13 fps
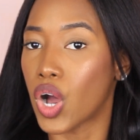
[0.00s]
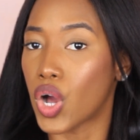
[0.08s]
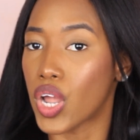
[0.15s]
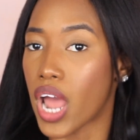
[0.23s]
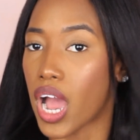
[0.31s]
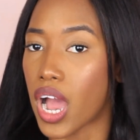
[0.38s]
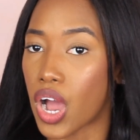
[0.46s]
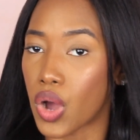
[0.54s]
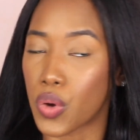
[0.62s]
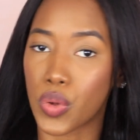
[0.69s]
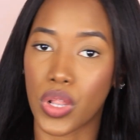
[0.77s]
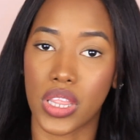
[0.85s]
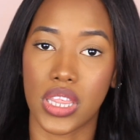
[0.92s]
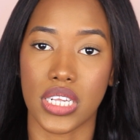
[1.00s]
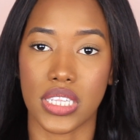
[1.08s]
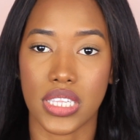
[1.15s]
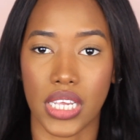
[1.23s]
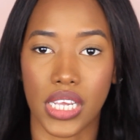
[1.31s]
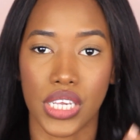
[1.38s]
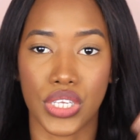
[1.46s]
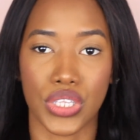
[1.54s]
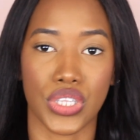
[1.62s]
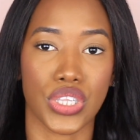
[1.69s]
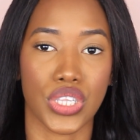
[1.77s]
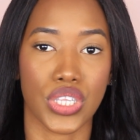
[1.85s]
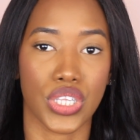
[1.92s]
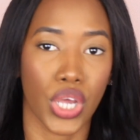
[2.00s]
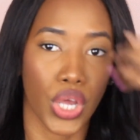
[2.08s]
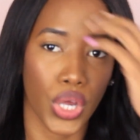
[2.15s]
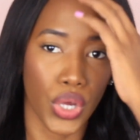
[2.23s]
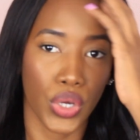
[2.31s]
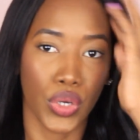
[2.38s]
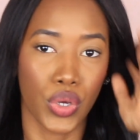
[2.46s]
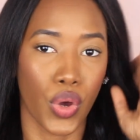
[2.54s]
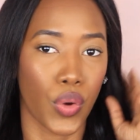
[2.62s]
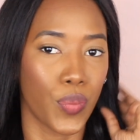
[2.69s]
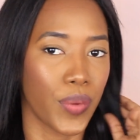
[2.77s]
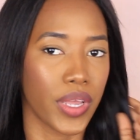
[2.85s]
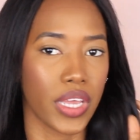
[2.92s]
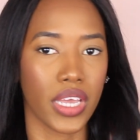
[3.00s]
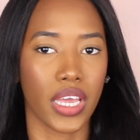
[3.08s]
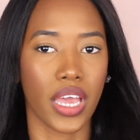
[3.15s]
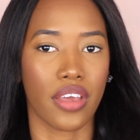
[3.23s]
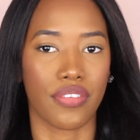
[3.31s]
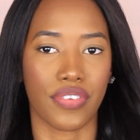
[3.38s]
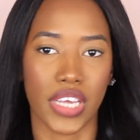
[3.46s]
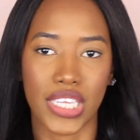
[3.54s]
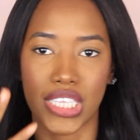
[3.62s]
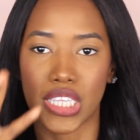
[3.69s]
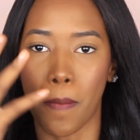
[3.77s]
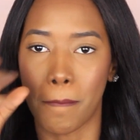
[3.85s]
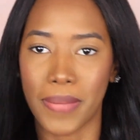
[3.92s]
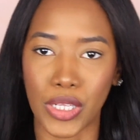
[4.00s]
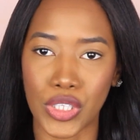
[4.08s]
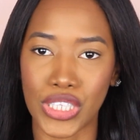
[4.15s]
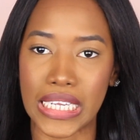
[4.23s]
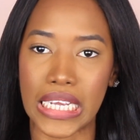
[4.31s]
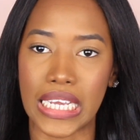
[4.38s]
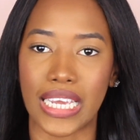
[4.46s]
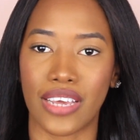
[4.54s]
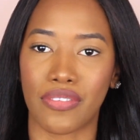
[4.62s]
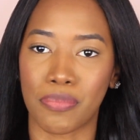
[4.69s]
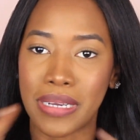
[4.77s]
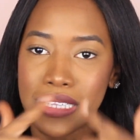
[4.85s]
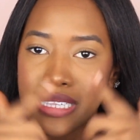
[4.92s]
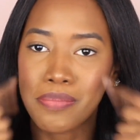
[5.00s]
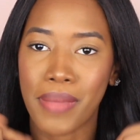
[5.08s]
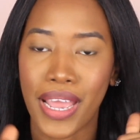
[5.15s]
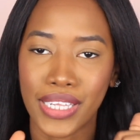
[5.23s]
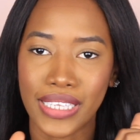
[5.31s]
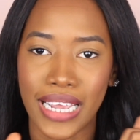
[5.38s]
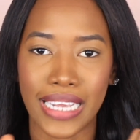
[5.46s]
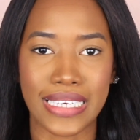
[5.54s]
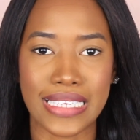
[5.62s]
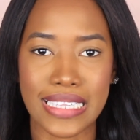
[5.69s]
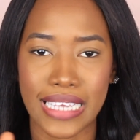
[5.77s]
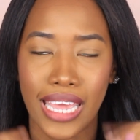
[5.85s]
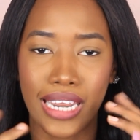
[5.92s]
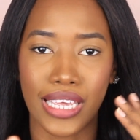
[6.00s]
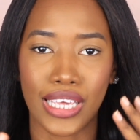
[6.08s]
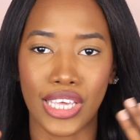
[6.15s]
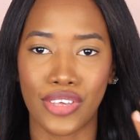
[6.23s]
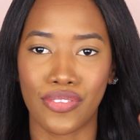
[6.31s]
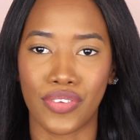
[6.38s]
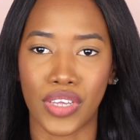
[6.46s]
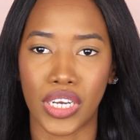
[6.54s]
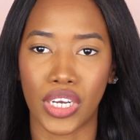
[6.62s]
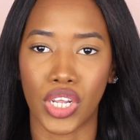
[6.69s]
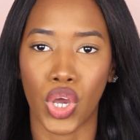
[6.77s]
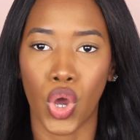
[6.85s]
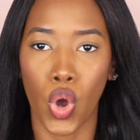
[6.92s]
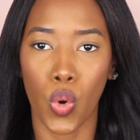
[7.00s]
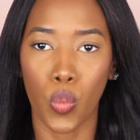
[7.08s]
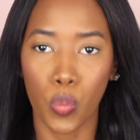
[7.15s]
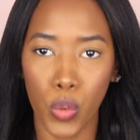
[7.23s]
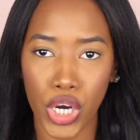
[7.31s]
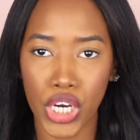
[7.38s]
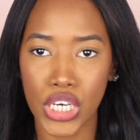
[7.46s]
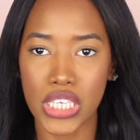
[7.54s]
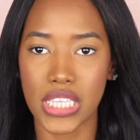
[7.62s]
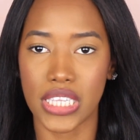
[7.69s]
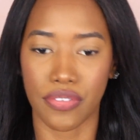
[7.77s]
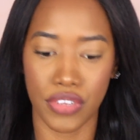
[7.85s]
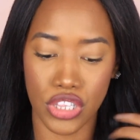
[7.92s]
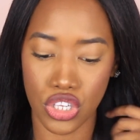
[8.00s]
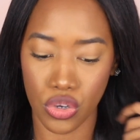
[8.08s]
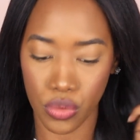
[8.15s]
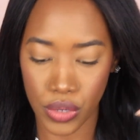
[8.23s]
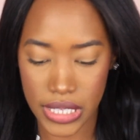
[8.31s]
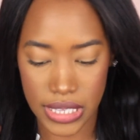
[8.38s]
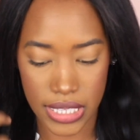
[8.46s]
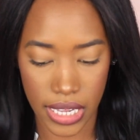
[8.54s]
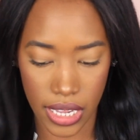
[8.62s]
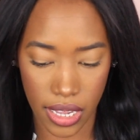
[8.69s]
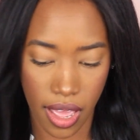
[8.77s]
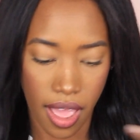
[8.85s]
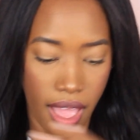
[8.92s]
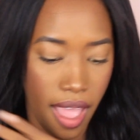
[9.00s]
on how this is going, if it's melting, if my smile line is getting even worse, if it's creasing,